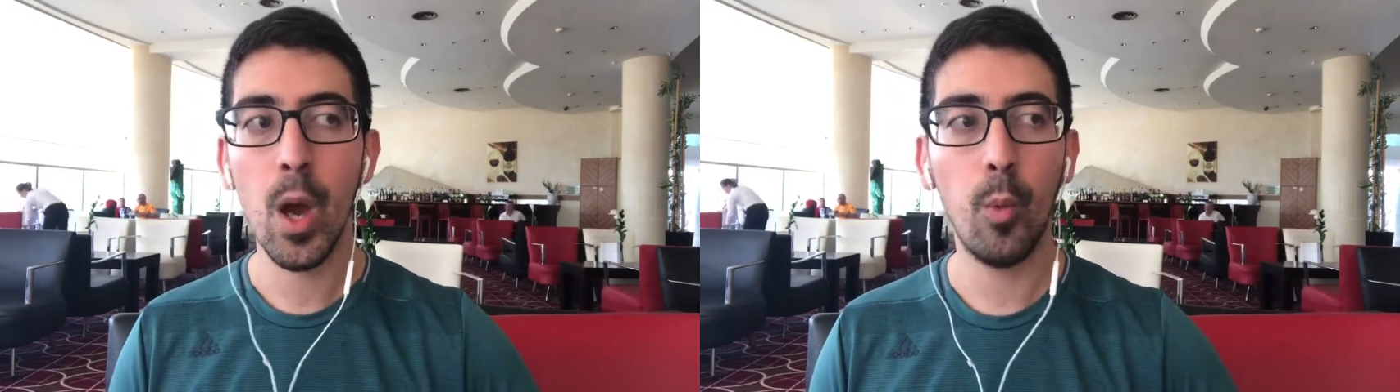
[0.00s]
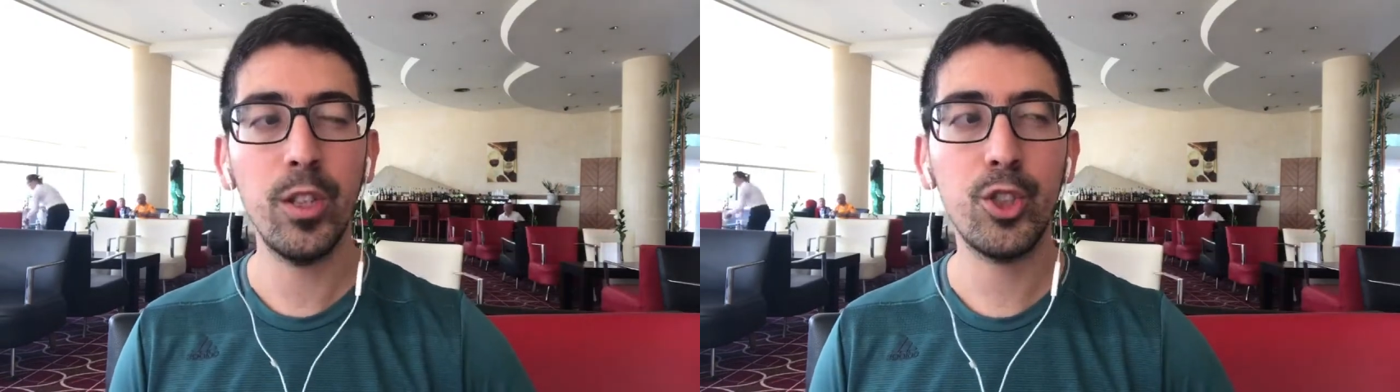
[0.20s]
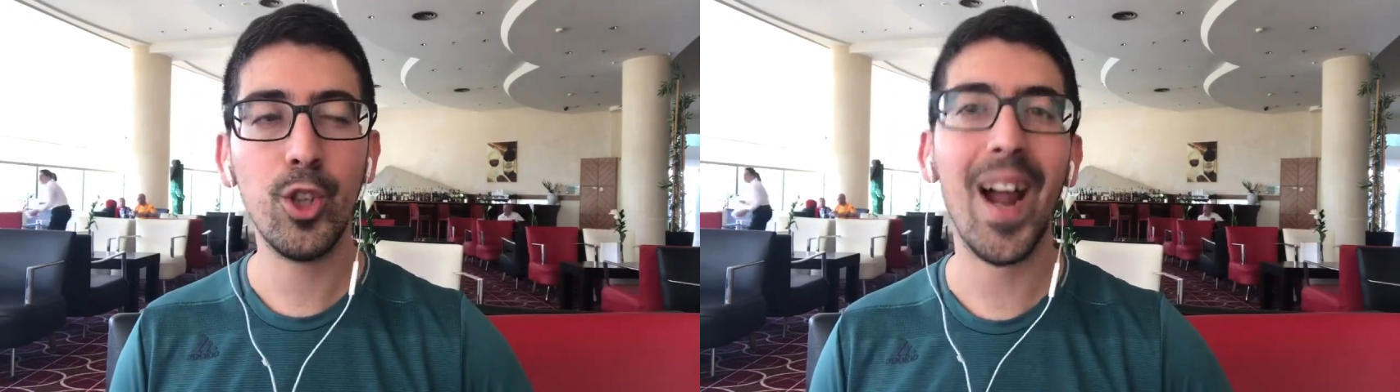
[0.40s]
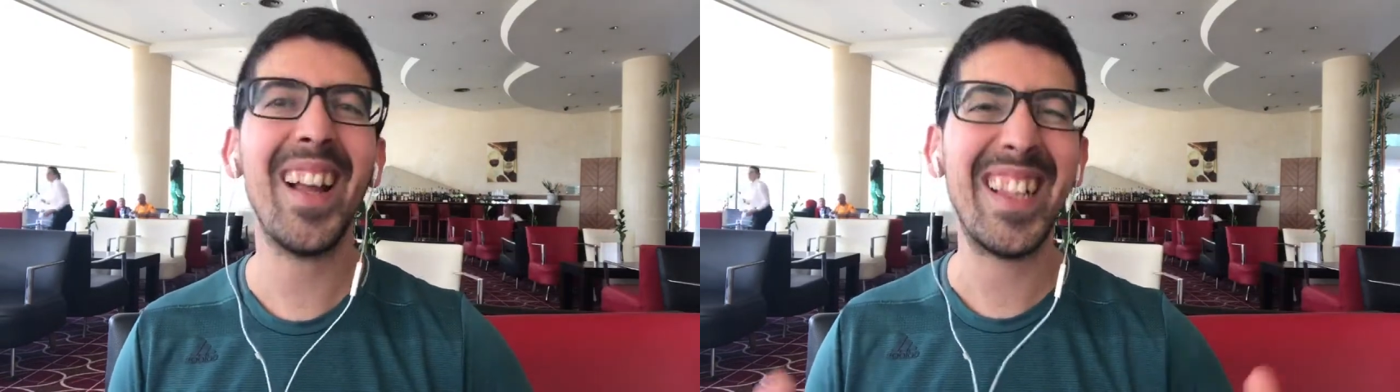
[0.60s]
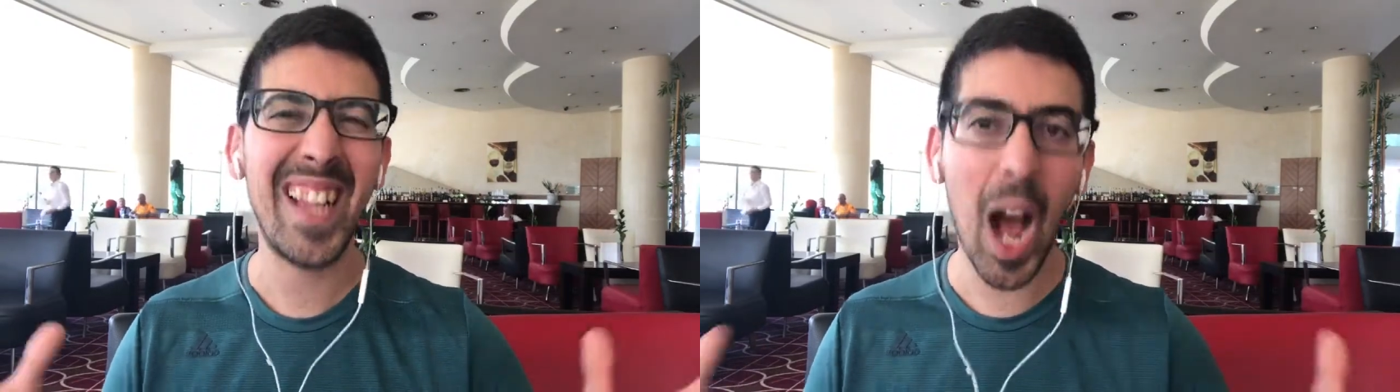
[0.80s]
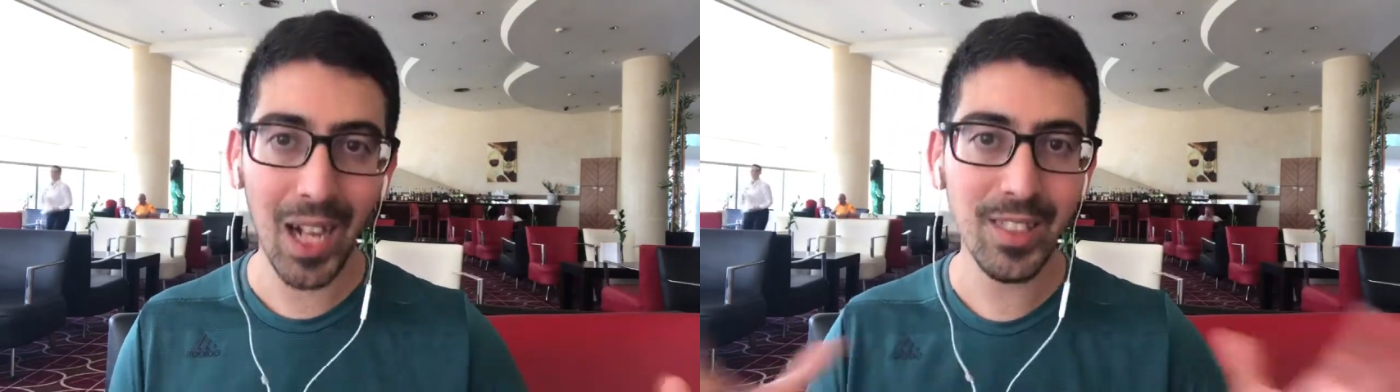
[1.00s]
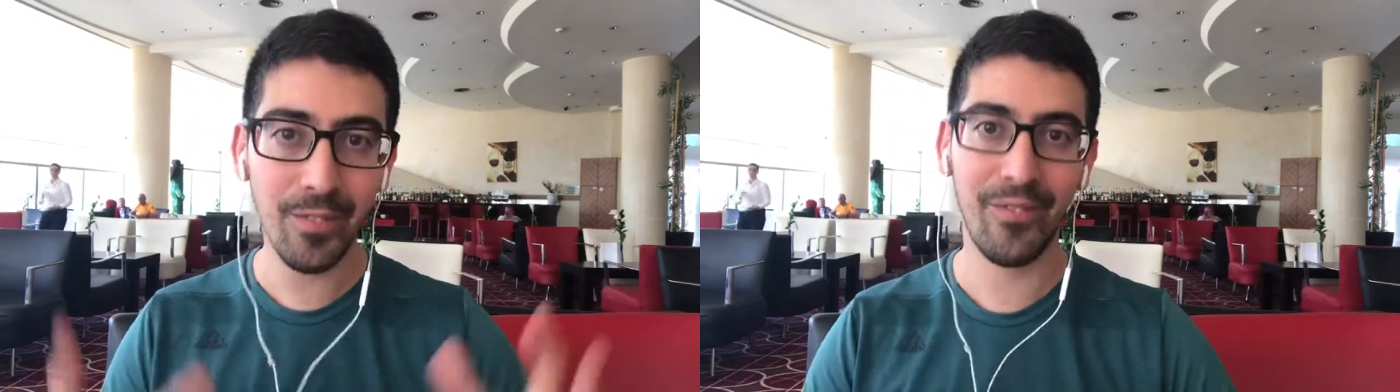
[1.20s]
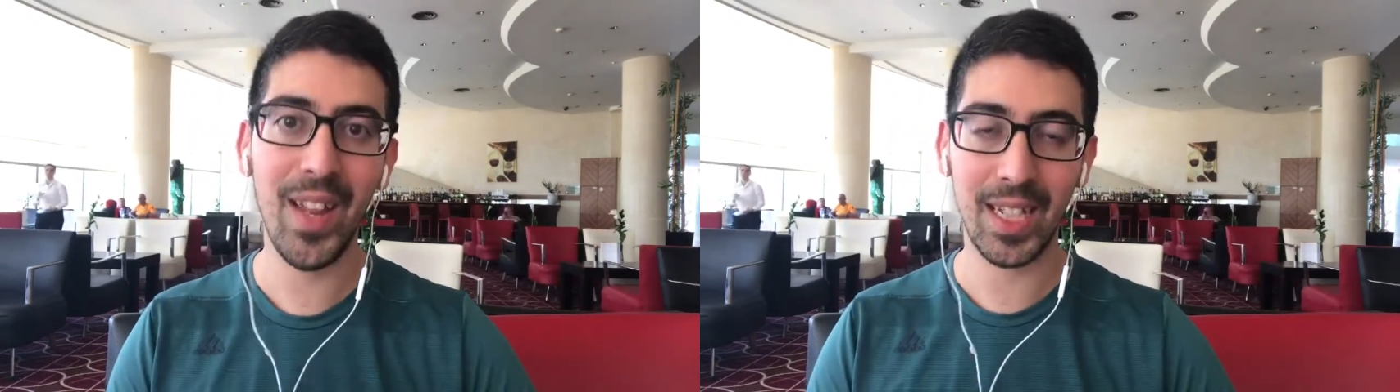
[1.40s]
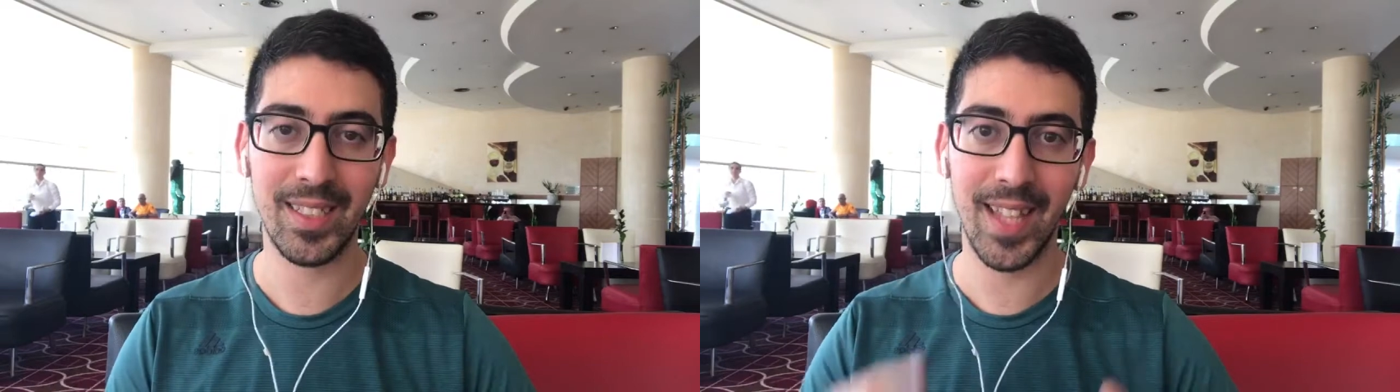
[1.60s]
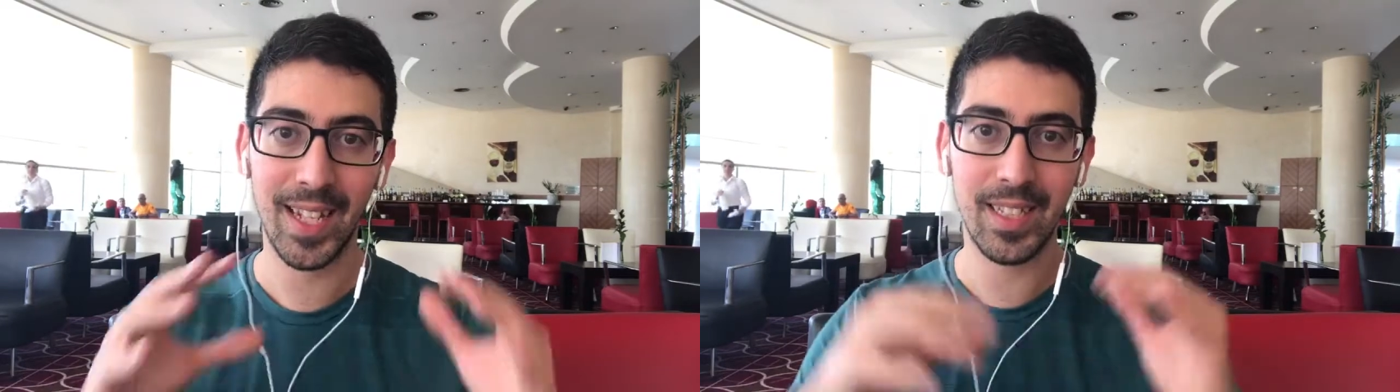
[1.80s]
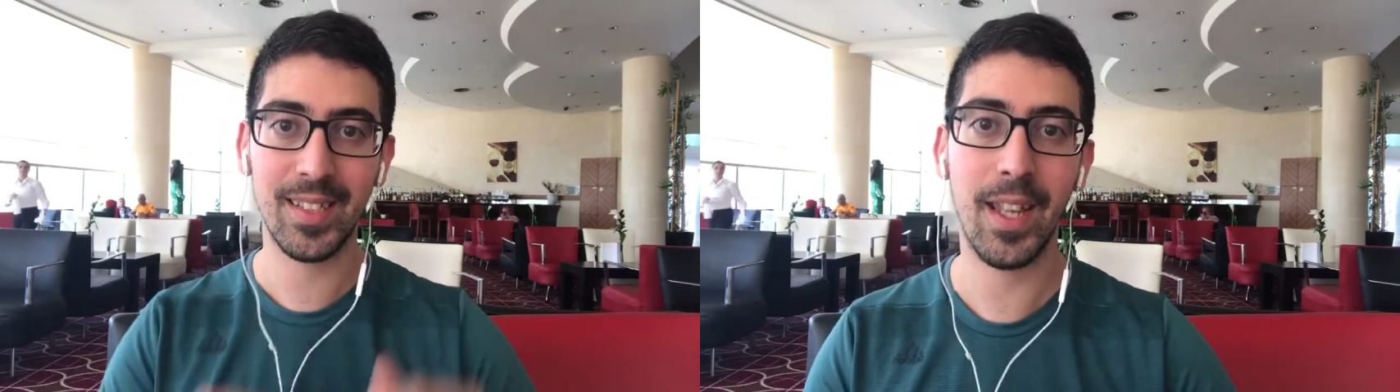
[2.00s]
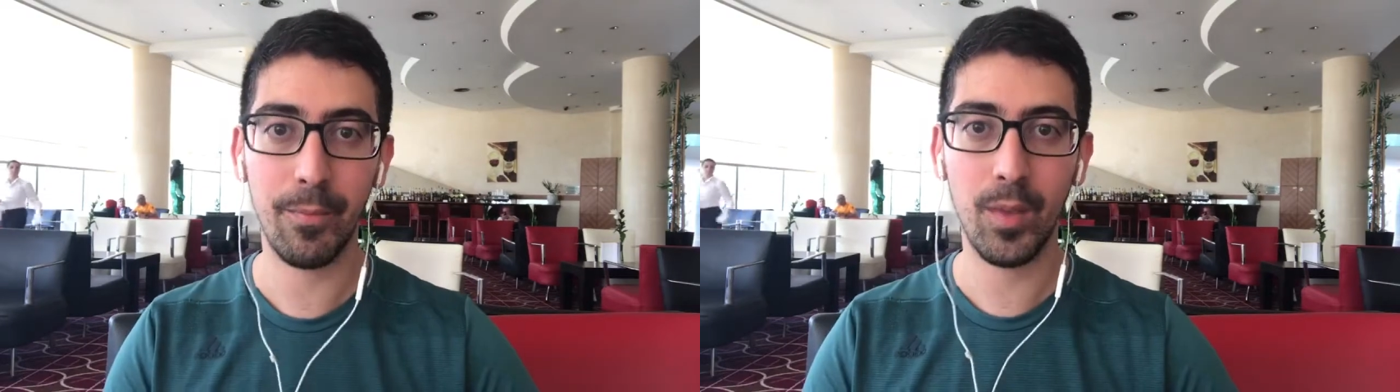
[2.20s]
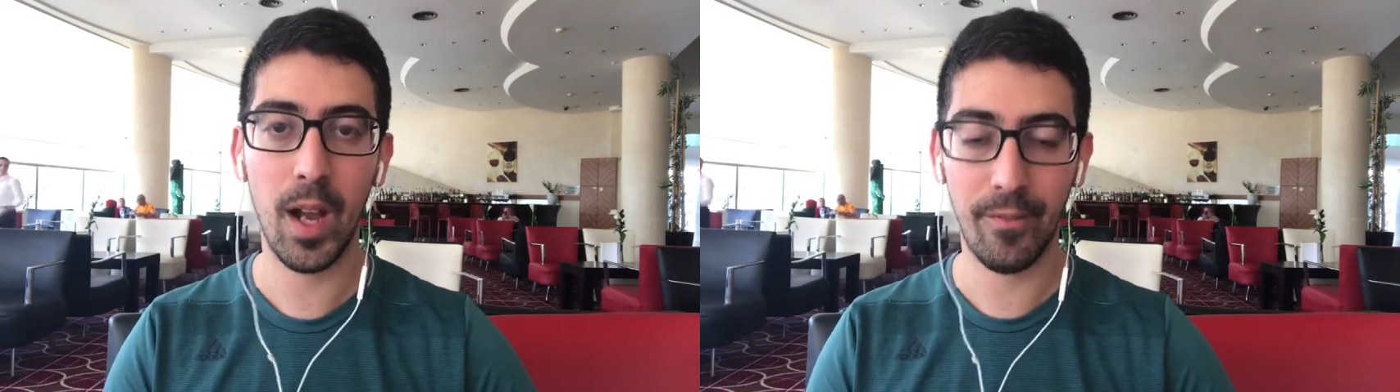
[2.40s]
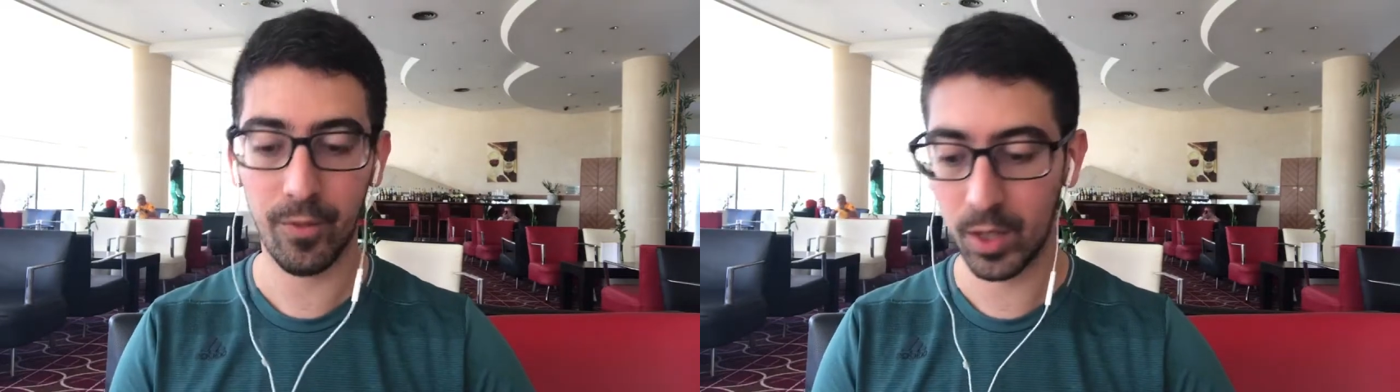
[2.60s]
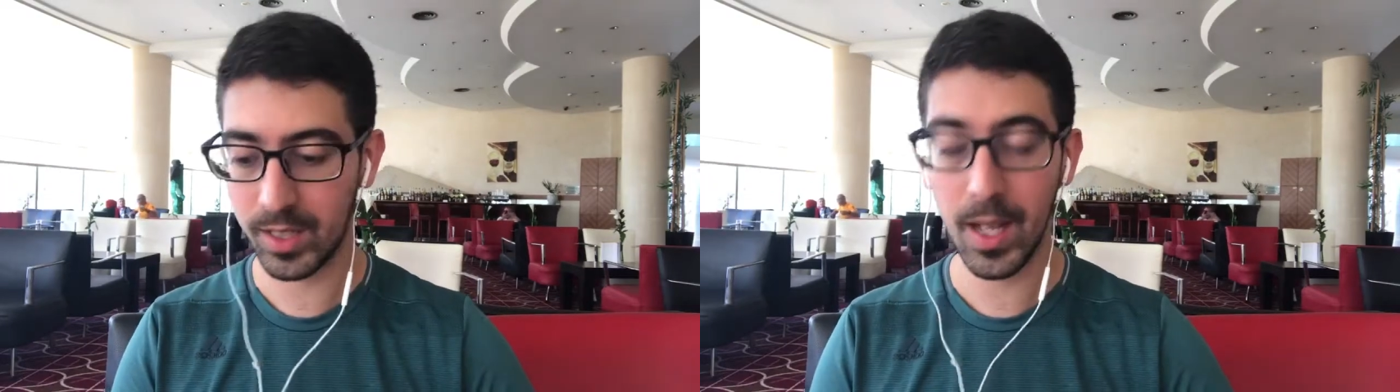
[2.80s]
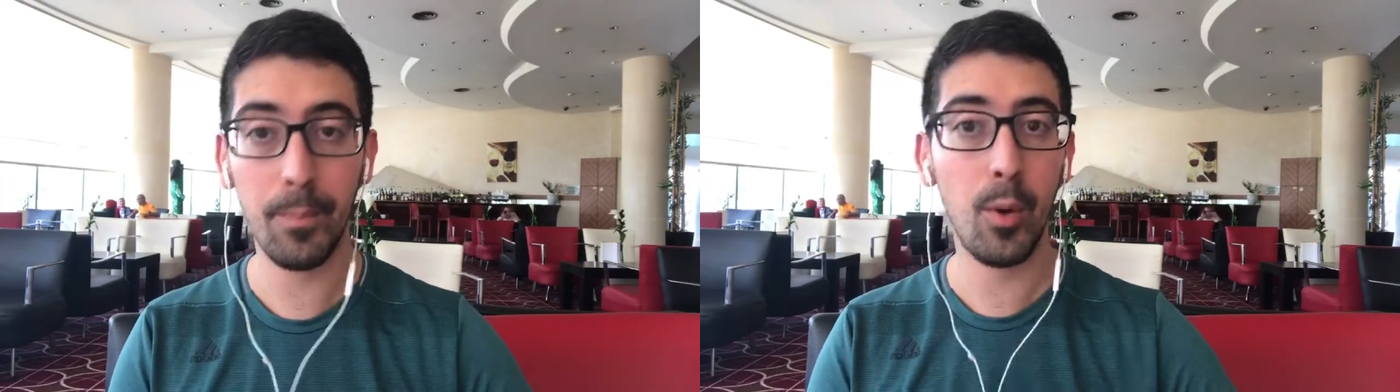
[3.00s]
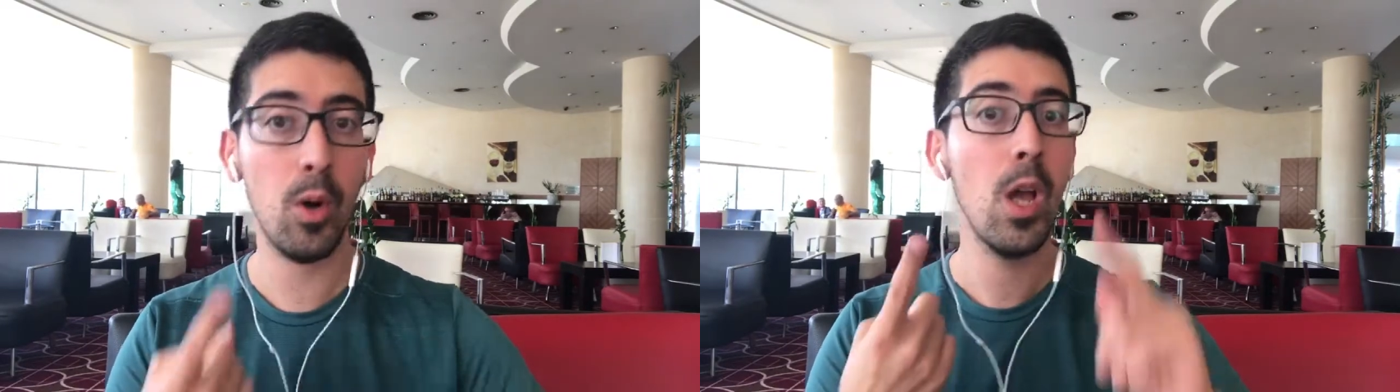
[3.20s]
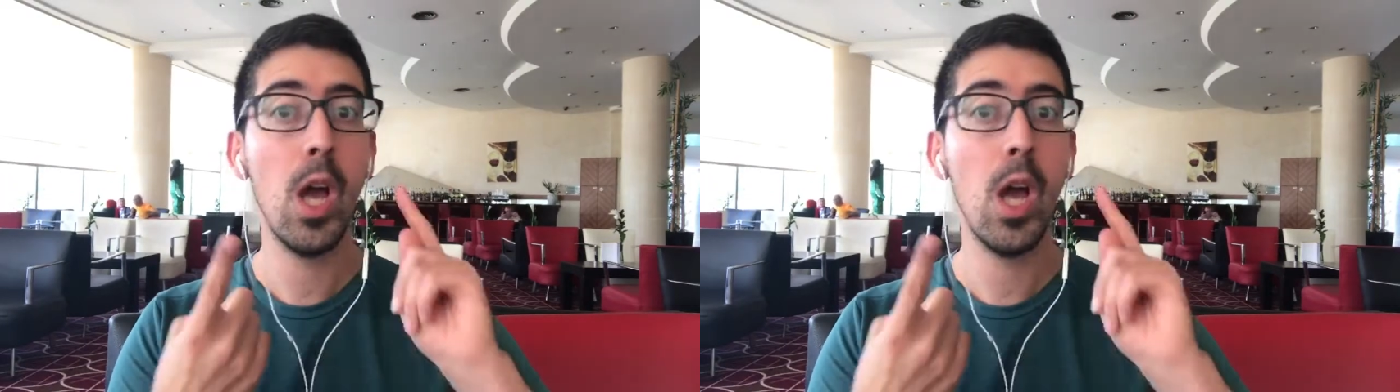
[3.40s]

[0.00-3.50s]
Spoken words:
we try tons of things at the same time. For example,